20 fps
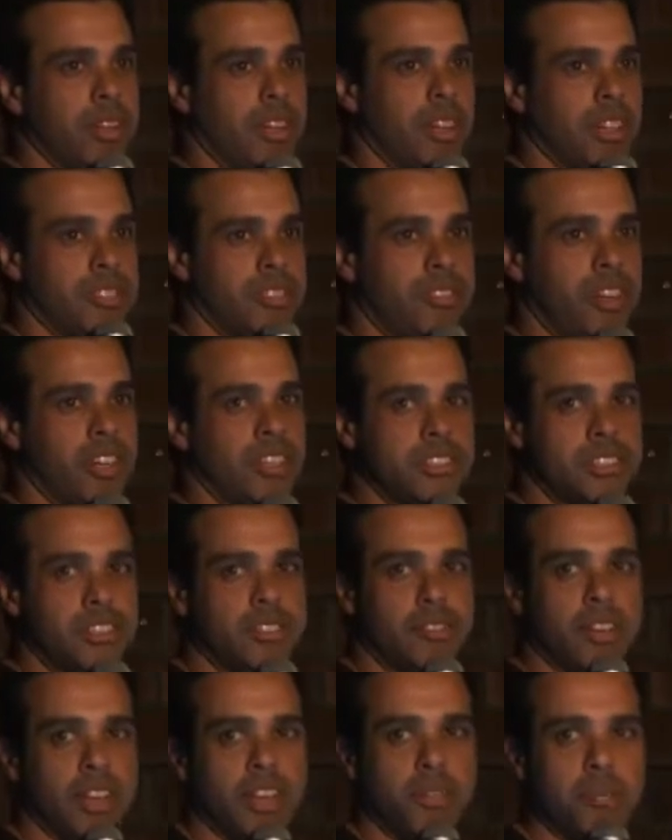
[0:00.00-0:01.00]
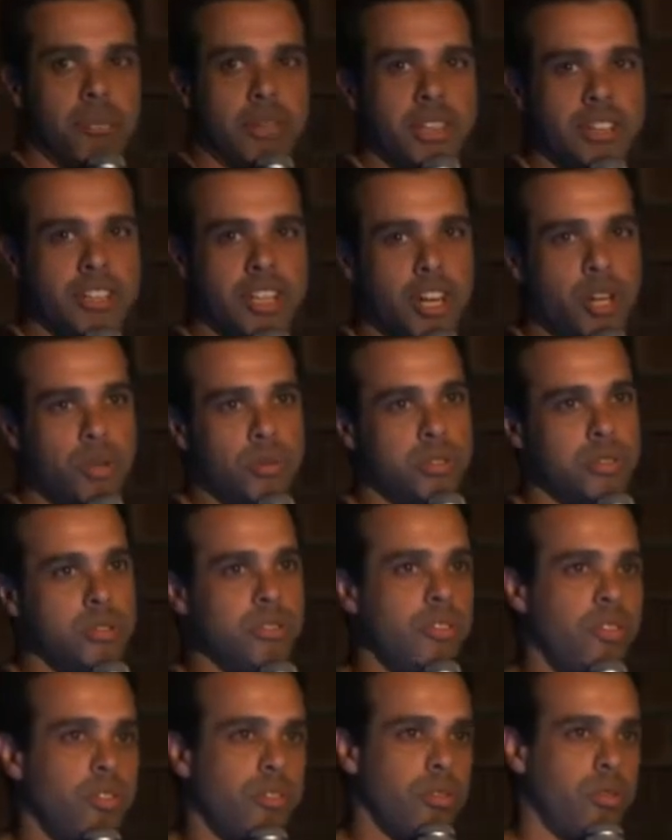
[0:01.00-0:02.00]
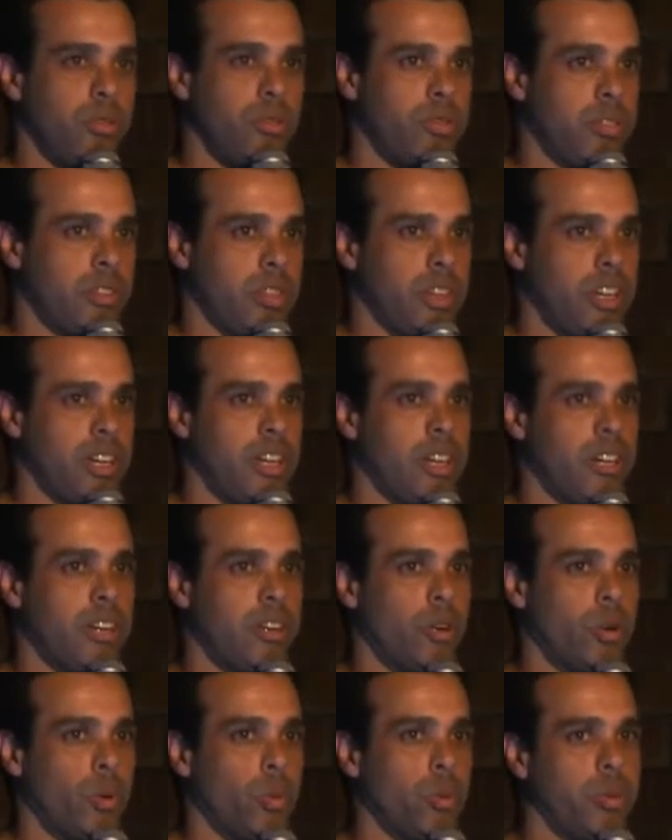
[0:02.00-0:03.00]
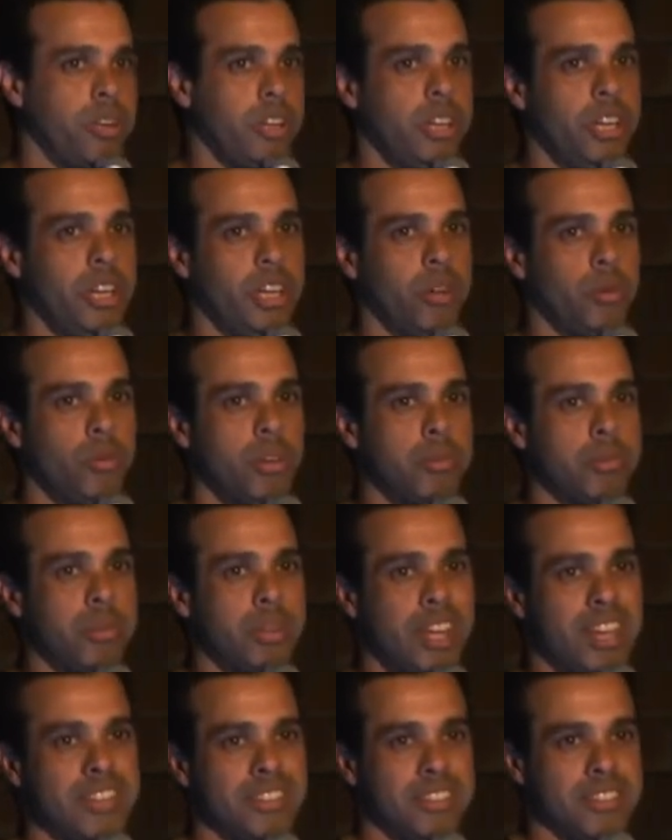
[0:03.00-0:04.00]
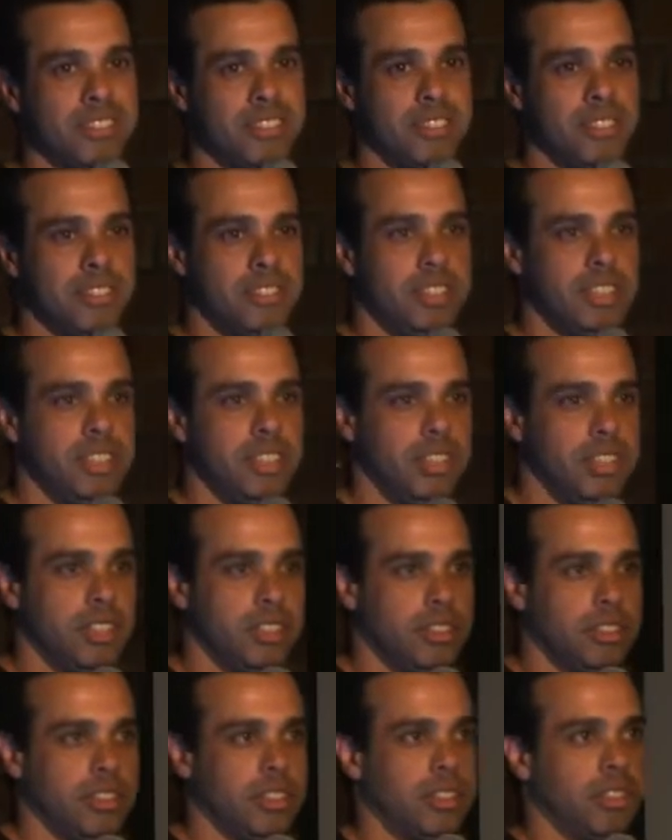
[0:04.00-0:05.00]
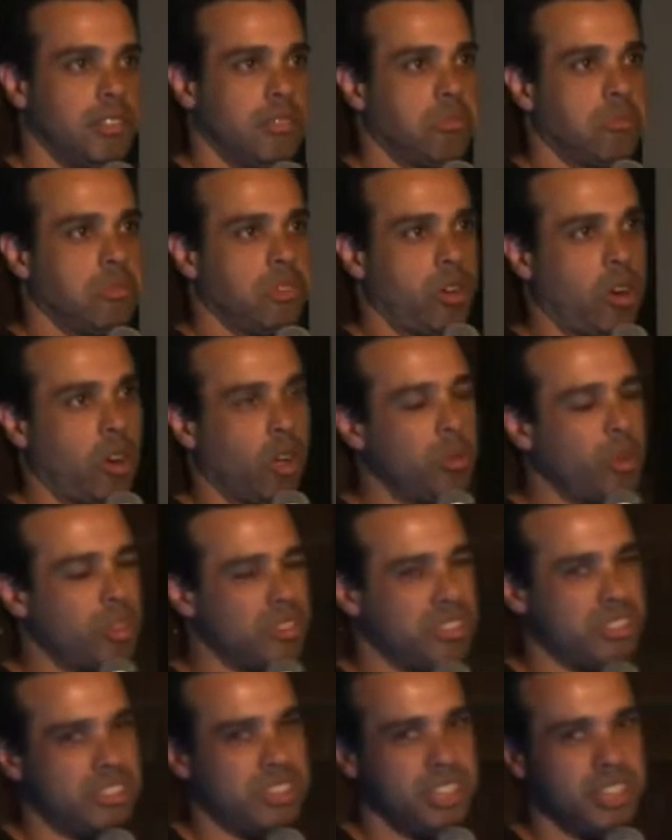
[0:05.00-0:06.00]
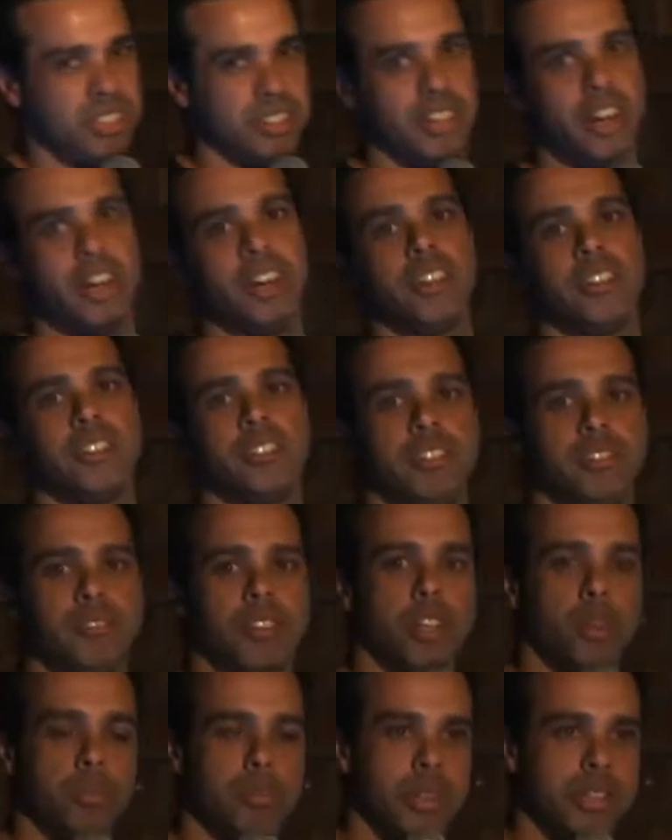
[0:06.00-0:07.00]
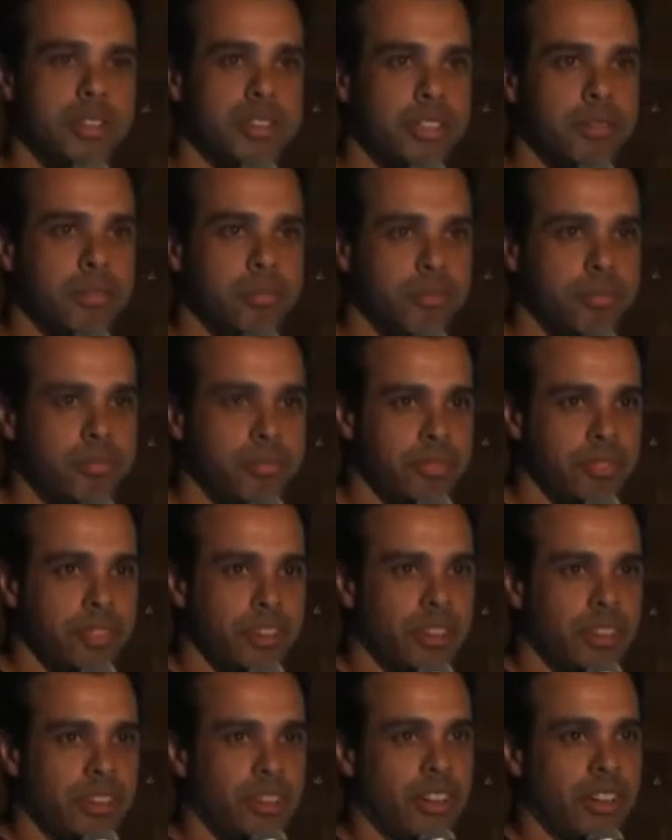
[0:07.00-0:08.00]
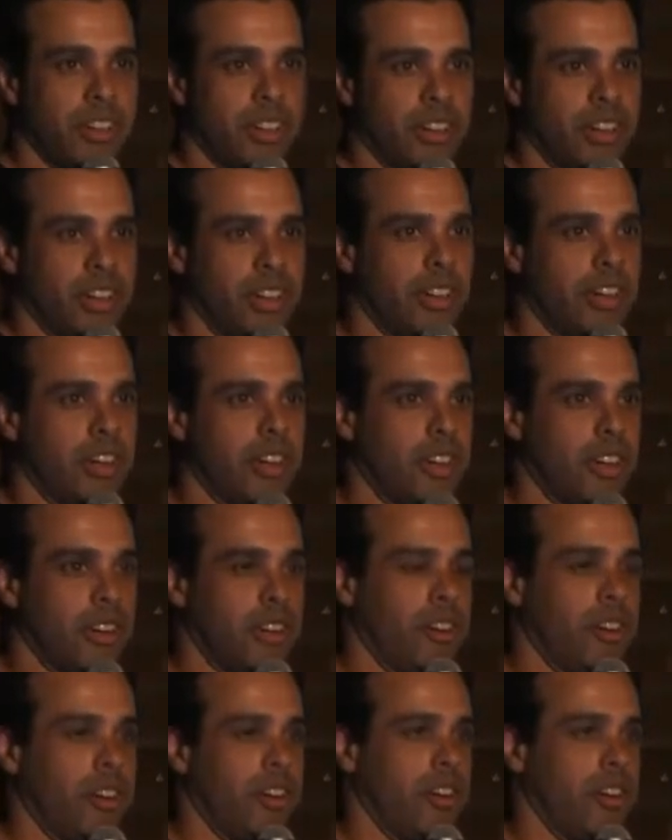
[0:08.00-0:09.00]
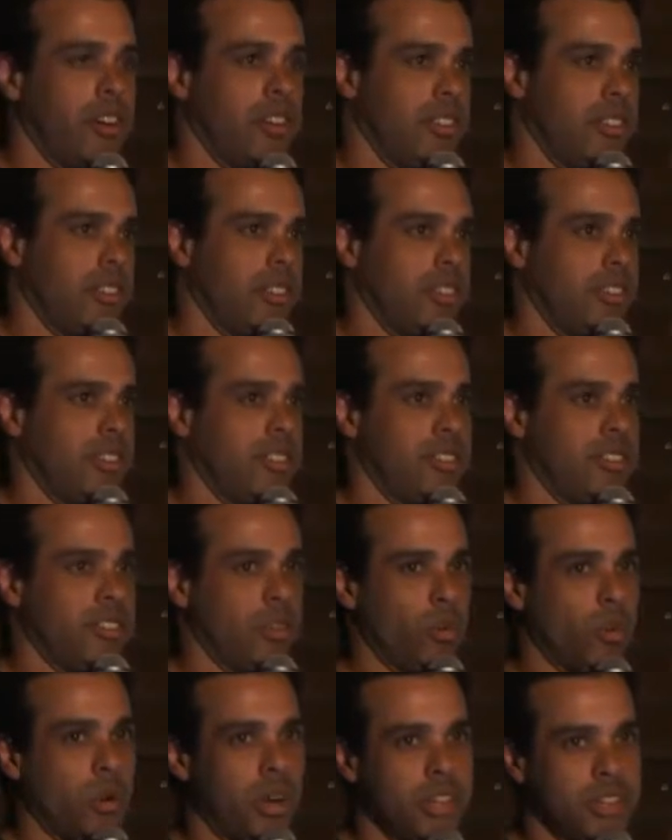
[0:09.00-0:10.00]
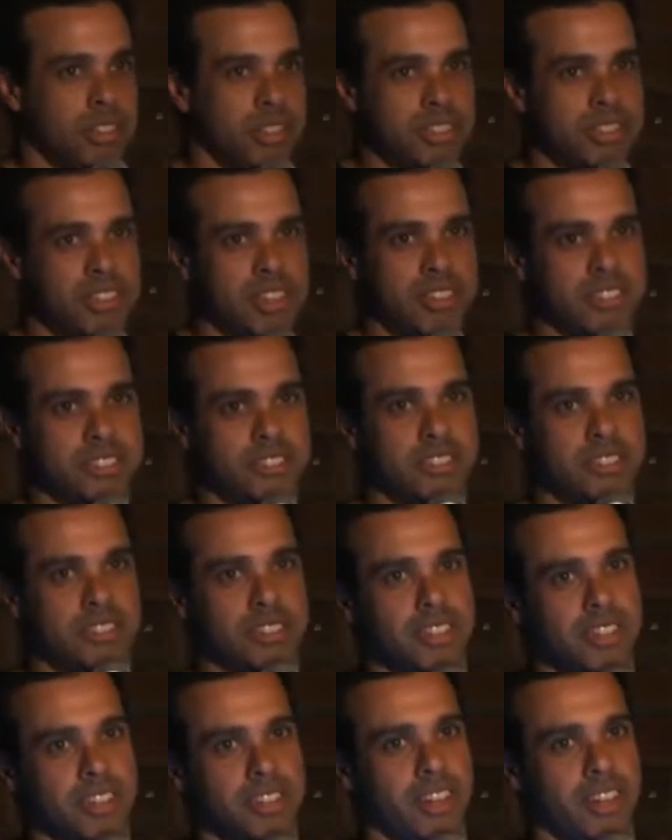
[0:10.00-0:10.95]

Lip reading: as far as development goes, we replaced almost the entire development team. The ones that